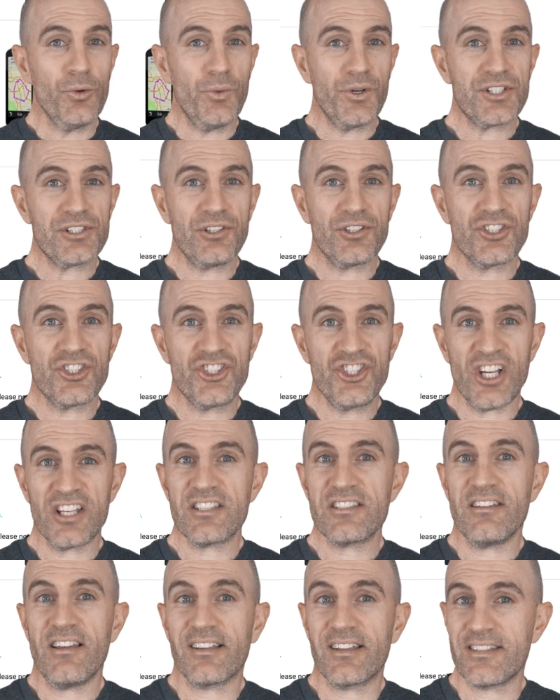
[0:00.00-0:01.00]
which looks
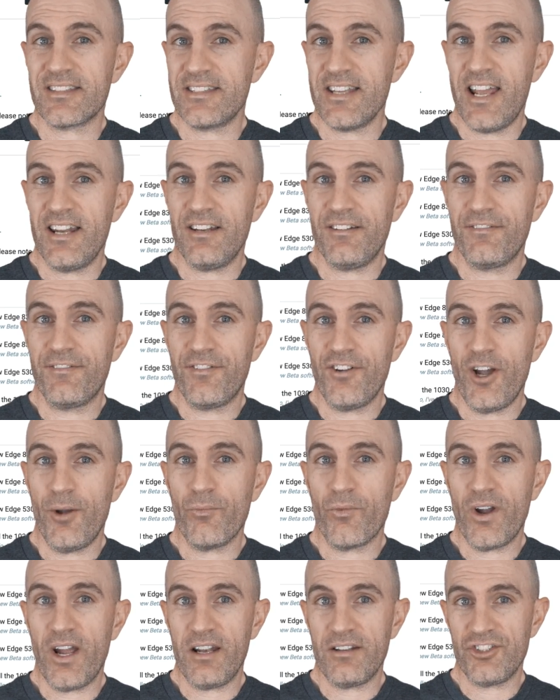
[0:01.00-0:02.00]
just like a standard
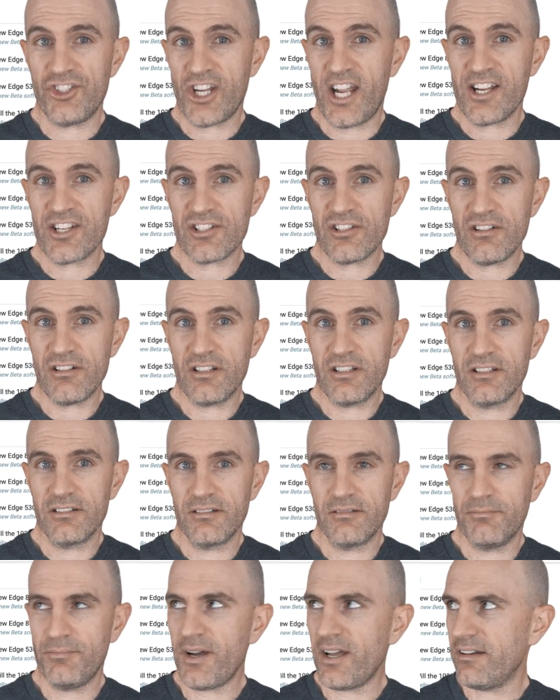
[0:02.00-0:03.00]
firmware changelog,
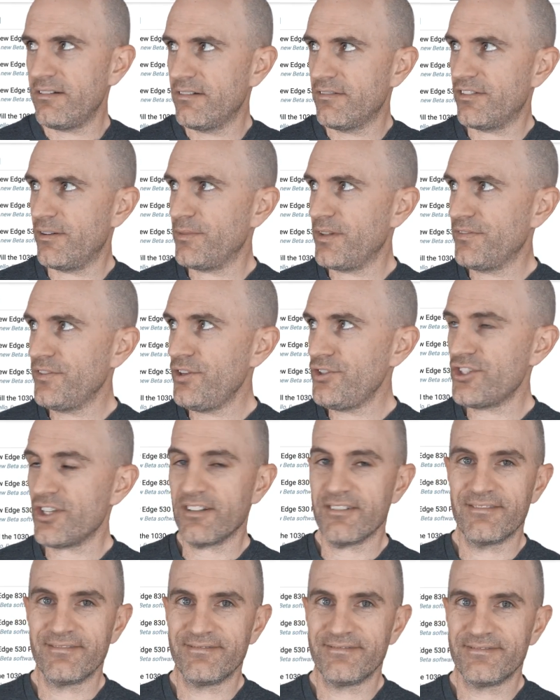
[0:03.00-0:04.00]
but from the future.